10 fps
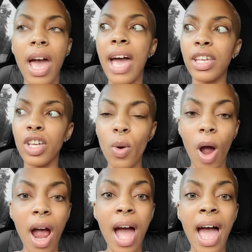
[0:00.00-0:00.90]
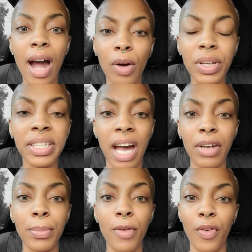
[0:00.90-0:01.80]
and you are held
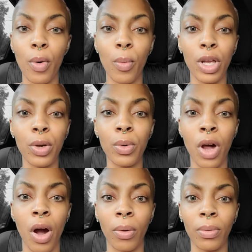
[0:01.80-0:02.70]
accountable for what you know.